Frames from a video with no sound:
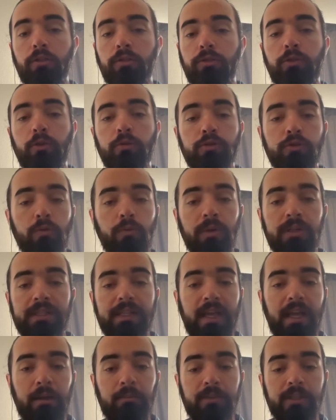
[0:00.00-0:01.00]
those are ones
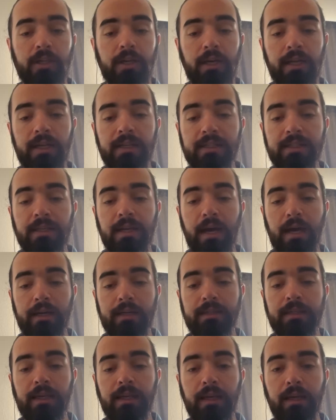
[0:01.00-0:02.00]
Amazon is
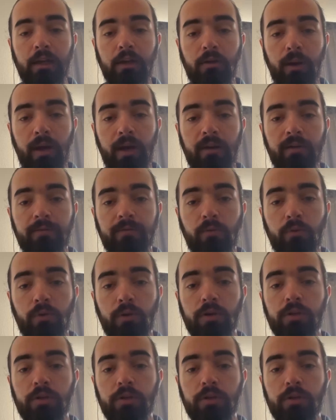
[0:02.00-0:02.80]
not taking credit for.